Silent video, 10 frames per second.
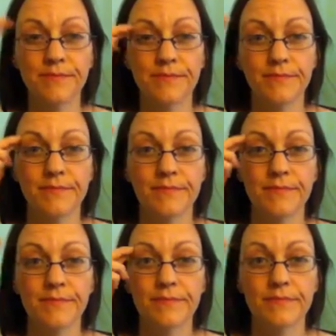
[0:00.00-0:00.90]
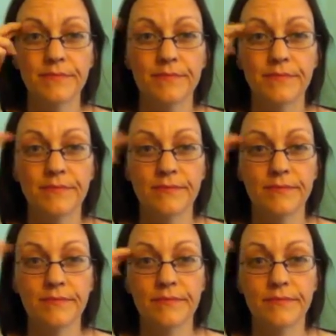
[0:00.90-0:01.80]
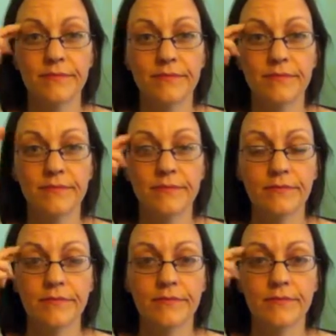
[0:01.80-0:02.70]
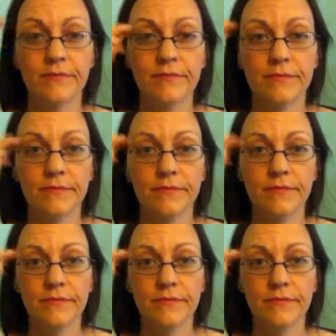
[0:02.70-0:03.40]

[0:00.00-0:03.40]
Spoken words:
(silence)